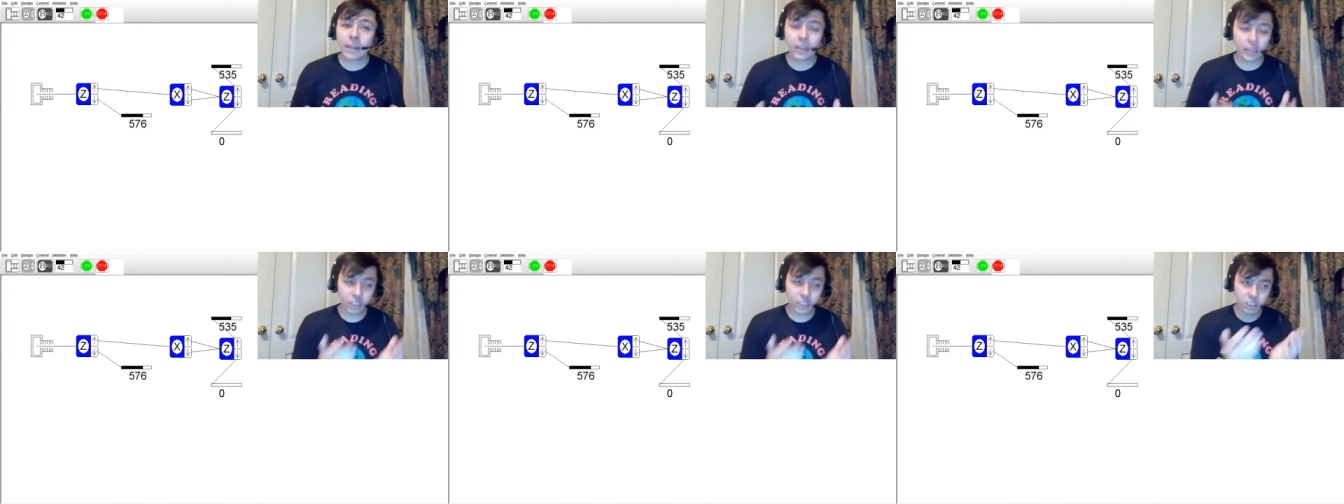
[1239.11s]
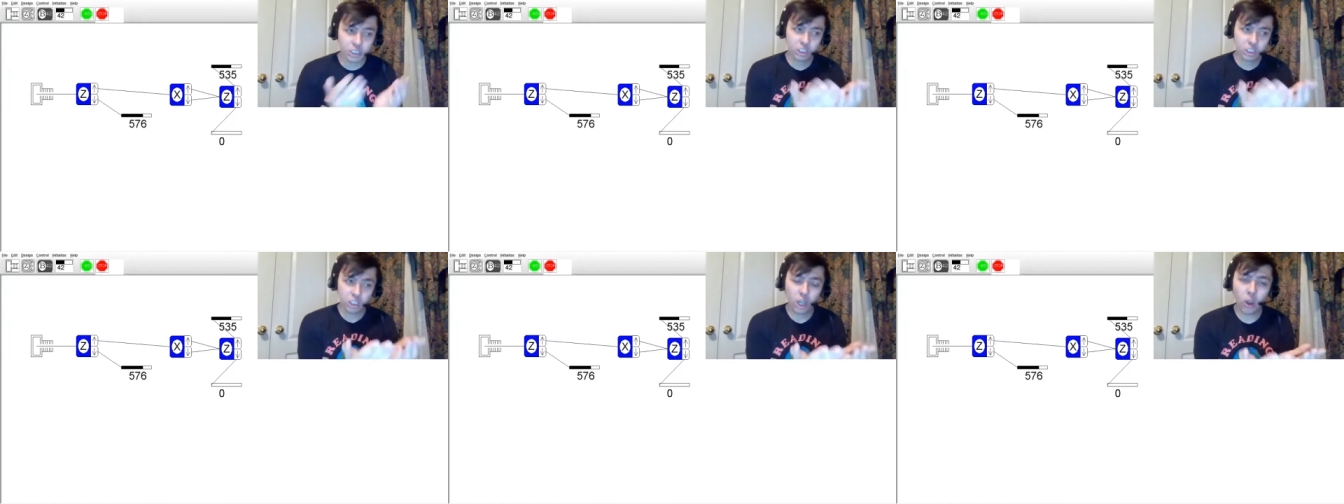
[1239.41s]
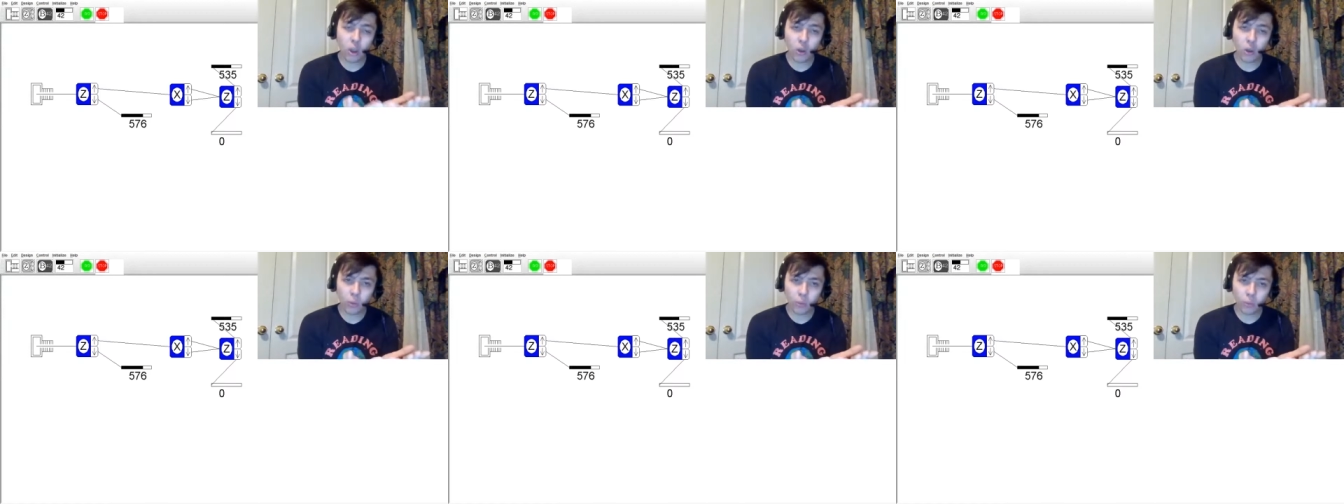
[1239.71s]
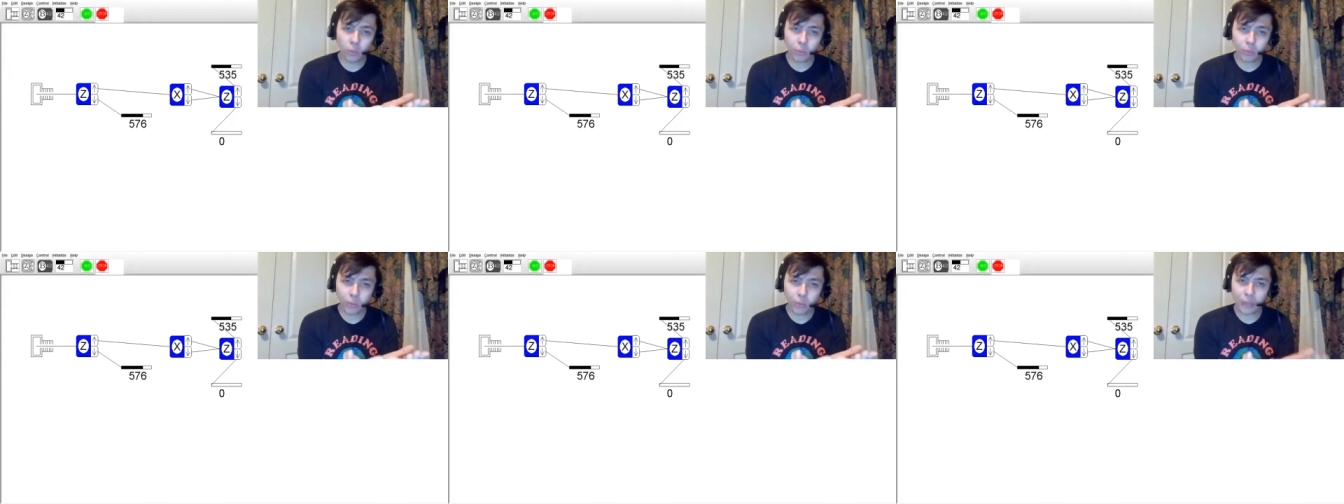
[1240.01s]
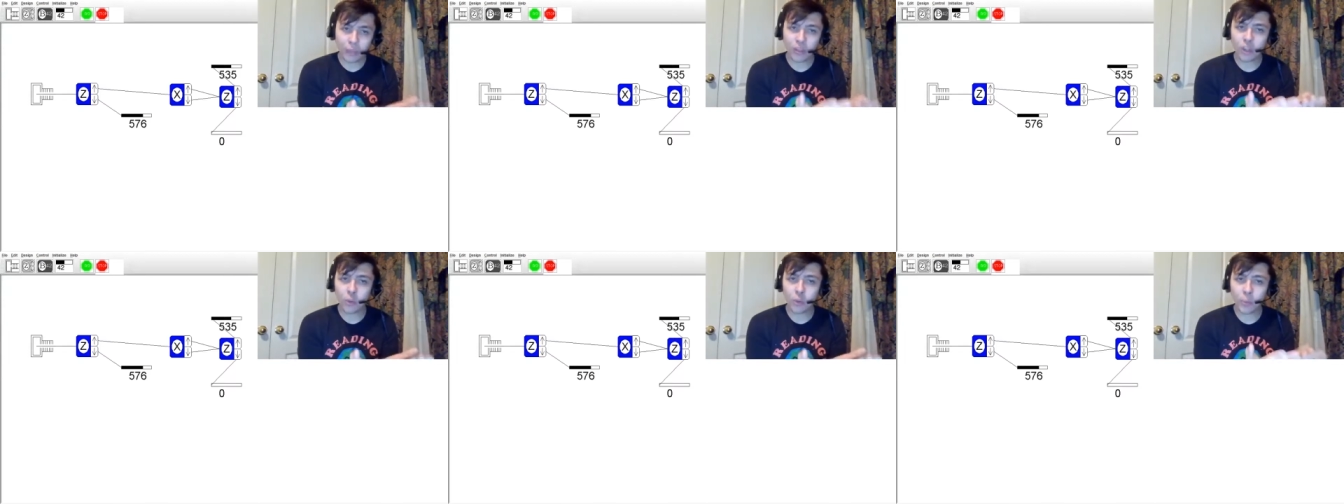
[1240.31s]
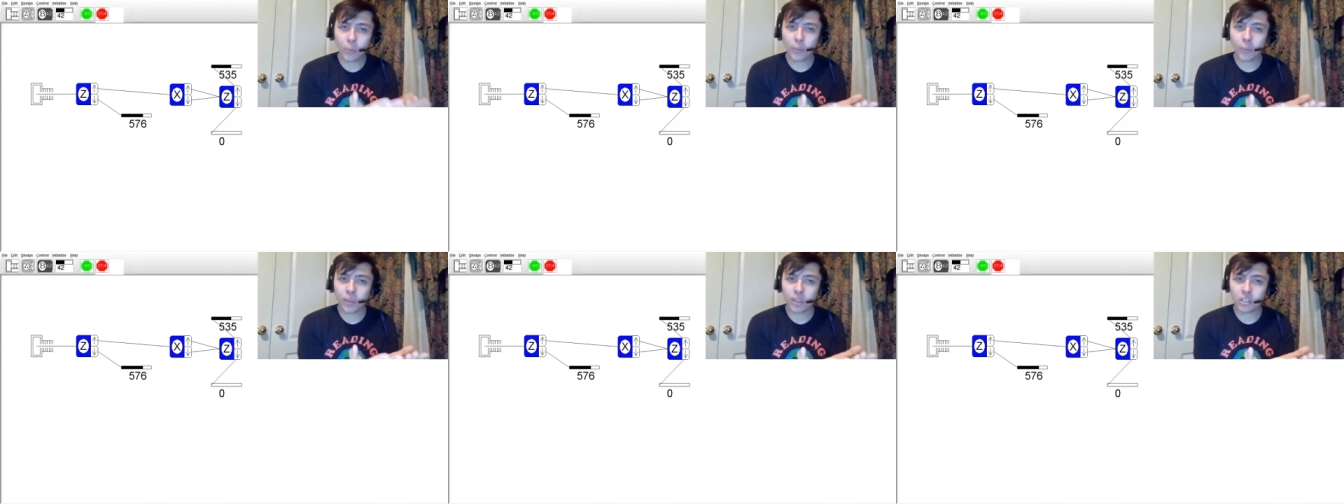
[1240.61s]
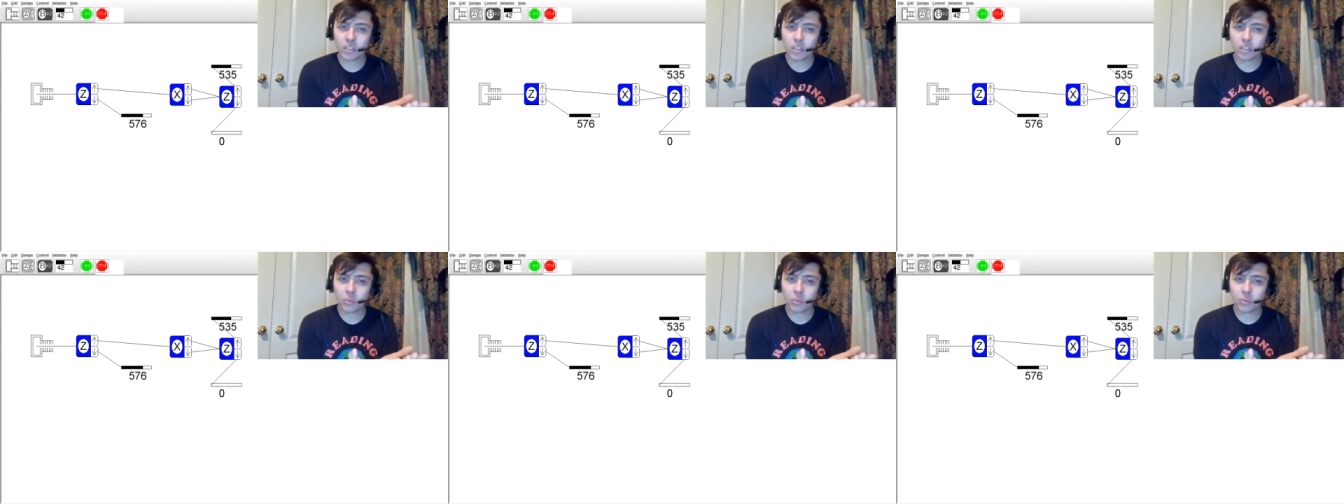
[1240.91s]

show that the superposition